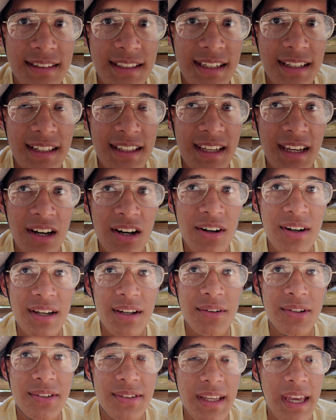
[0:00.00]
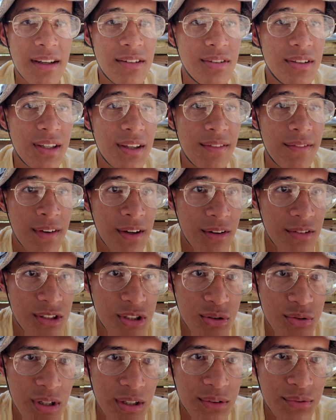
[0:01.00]
TDL, it was actually very
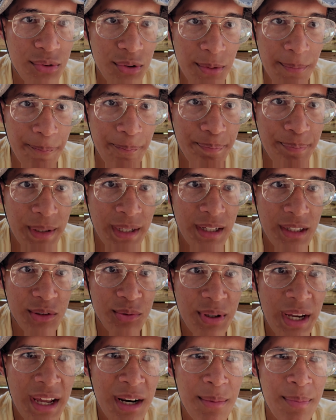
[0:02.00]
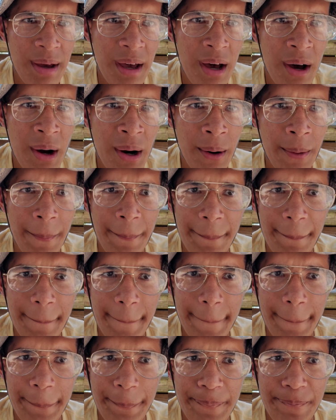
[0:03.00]
stressful because we had about
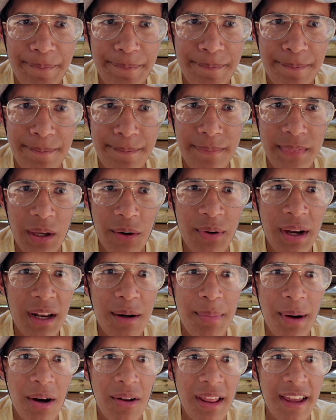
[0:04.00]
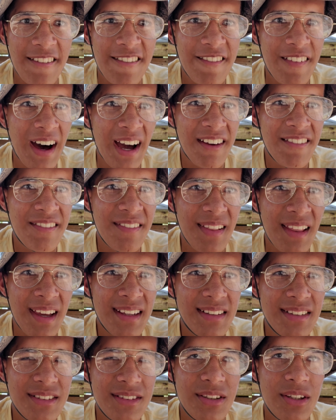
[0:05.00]
like 5
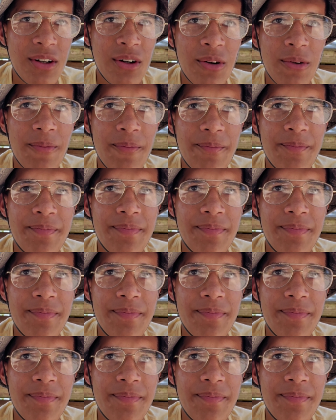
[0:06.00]
flights. So